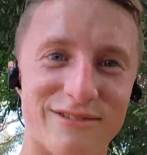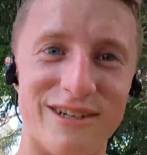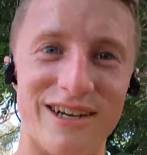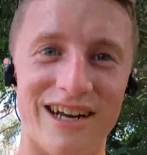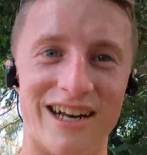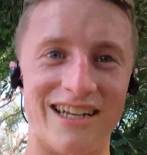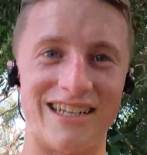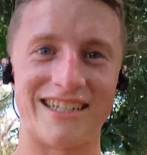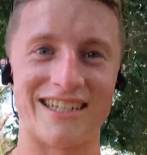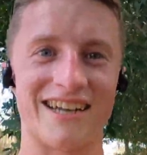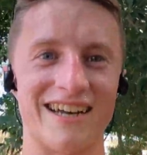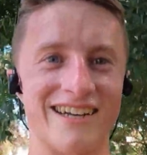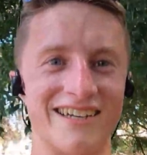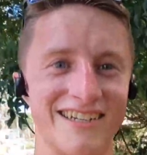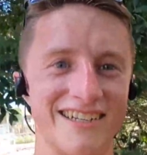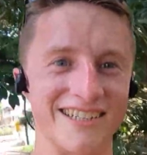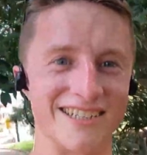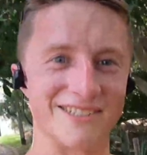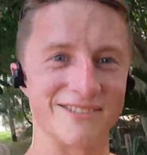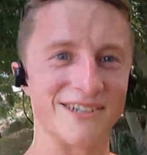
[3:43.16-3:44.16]
Really
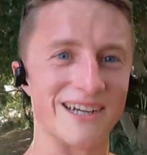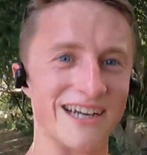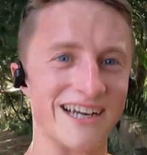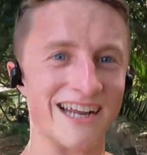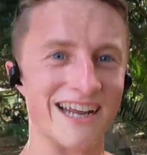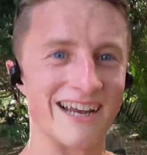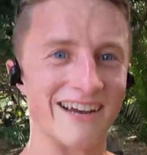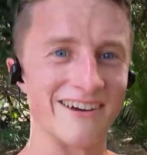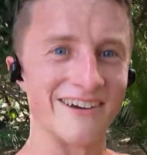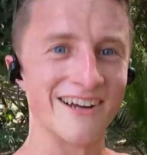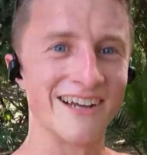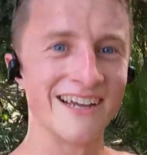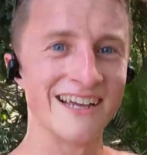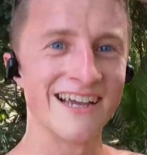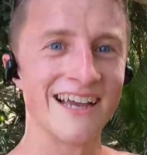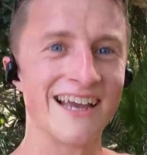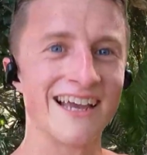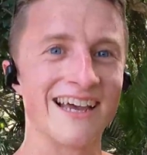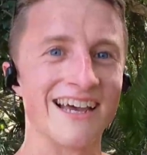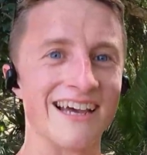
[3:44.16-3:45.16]
starting to sweat now.
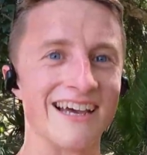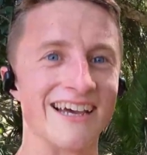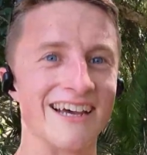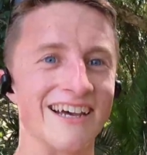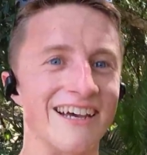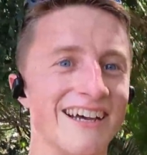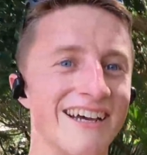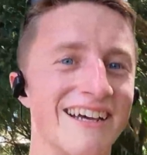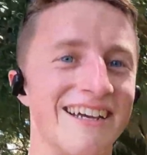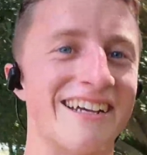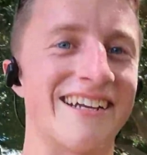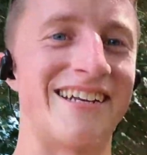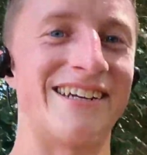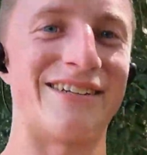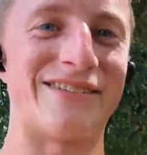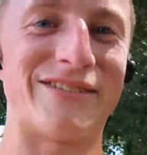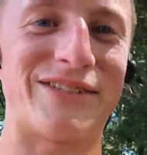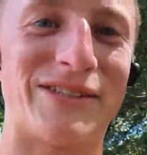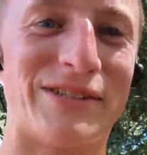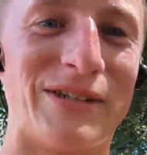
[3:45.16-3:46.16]
Now I've